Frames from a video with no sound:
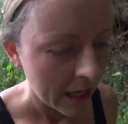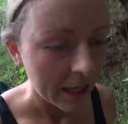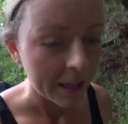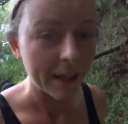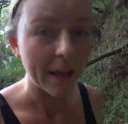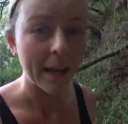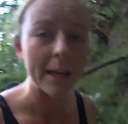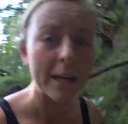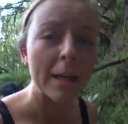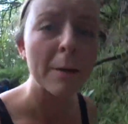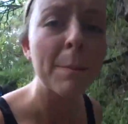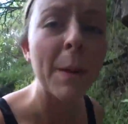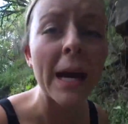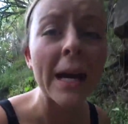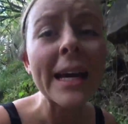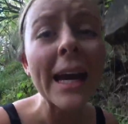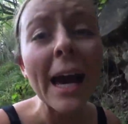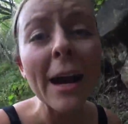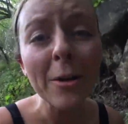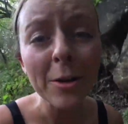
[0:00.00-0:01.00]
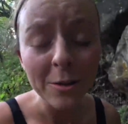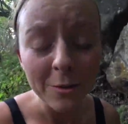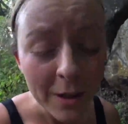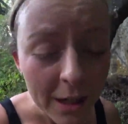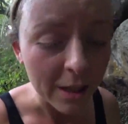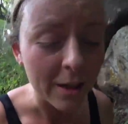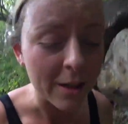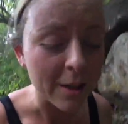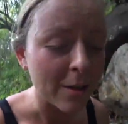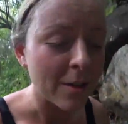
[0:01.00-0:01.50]
The hike back out of
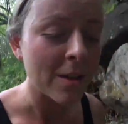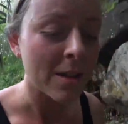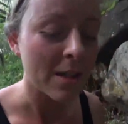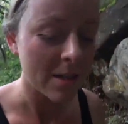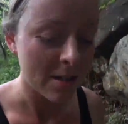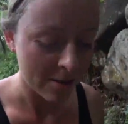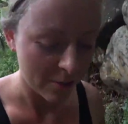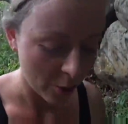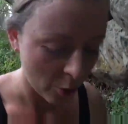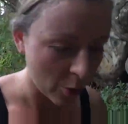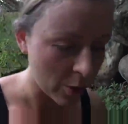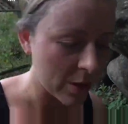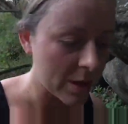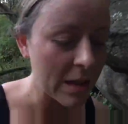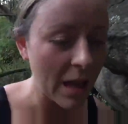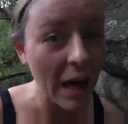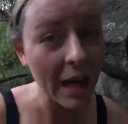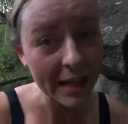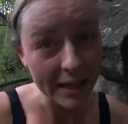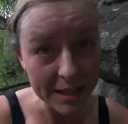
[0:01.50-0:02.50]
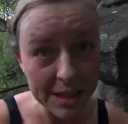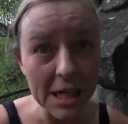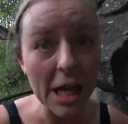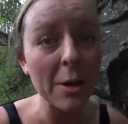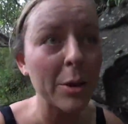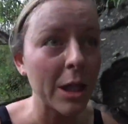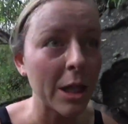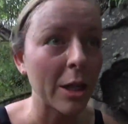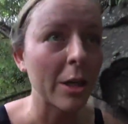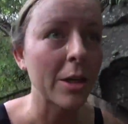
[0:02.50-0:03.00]
here, since of course the hike
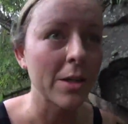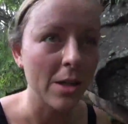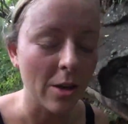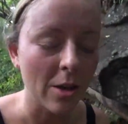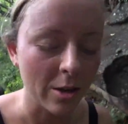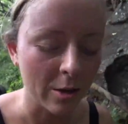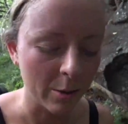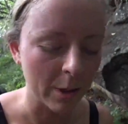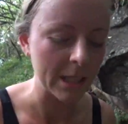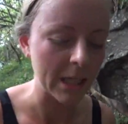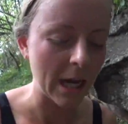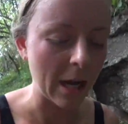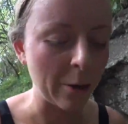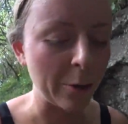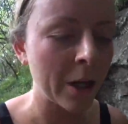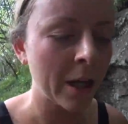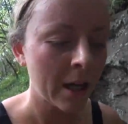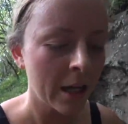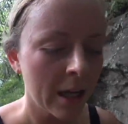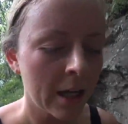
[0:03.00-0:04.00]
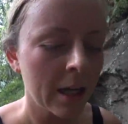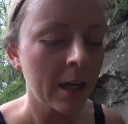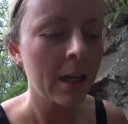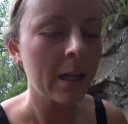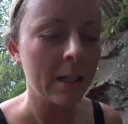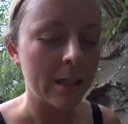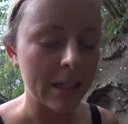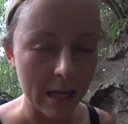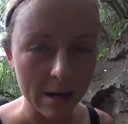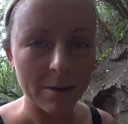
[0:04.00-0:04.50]
down there is all the way down,
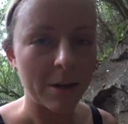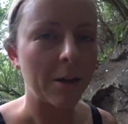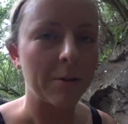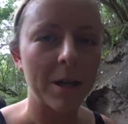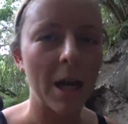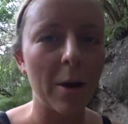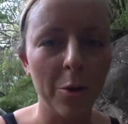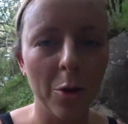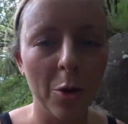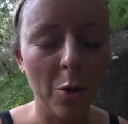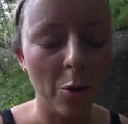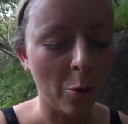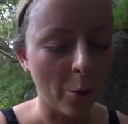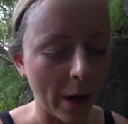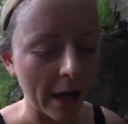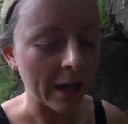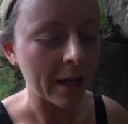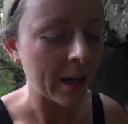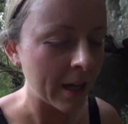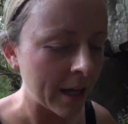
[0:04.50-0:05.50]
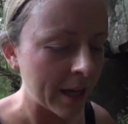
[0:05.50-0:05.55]
down, down, down the whole way.